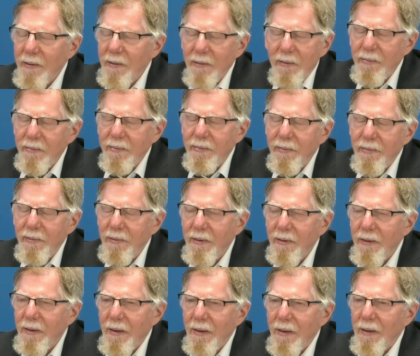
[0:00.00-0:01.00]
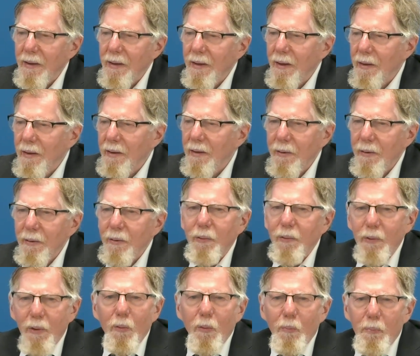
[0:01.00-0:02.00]
of,
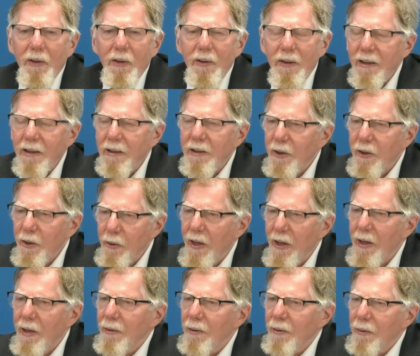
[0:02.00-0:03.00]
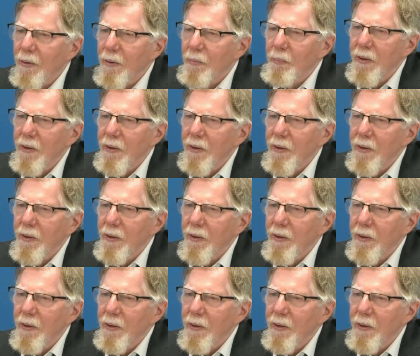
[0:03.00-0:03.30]
you know, building the new outlook,